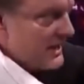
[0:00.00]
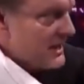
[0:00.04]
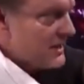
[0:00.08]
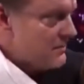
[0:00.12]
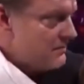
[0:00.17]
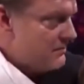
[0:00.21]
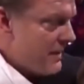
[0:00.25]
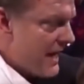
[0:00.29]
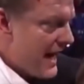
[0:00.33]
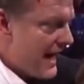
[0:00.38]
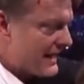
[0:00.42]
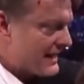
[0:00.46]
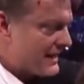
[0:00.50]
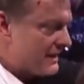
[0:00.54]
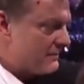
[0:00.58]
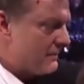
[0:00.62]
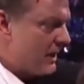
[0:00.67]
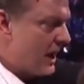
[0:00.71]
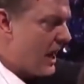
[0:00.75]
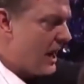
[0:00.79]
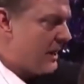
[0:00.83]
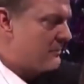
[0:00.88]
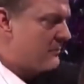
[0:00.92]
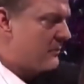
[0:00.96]
When looking
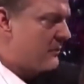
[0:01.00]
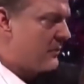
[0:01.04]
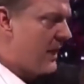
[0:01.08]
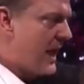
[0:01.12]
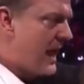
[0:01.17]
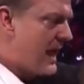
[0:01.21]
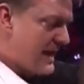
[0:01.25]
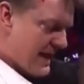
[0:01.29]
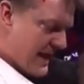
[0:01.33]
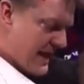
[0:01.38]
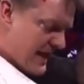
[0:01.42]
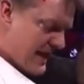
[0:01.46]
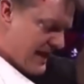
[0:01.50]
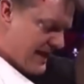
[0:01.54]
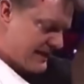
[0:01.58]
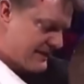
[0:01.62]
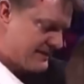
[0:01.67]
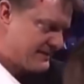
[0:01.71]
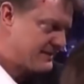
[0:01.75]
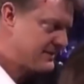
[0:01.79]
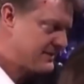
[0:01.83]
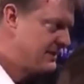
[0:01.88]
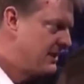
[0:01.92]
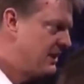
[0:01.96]
at this video,
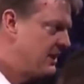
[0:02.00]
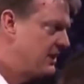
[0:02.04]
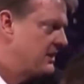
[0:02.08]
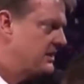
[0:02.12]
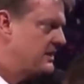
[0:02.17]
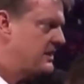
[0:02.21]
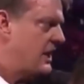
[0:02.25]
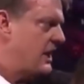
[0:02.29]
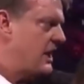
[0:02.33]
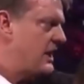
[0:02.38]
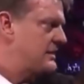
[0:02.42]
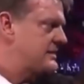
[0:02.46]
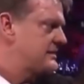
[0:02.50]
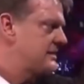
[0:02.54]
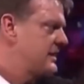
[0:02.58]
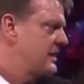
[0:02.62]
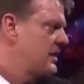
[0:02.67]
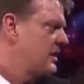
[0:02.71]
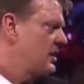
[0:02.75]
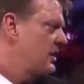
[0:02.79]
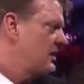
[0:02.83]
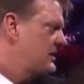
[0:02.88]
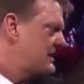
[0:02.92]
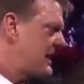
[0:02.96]
it seems as
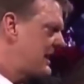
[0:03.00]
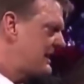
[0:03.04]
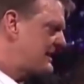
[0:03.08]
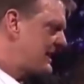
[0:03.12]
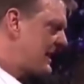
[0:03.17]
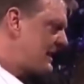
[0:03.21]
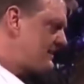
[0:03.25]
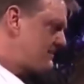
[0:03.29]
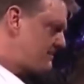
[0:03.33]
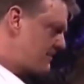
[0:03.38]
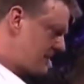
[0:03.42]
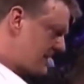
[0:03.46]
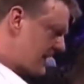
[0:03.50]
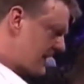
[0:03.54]
though Deontay the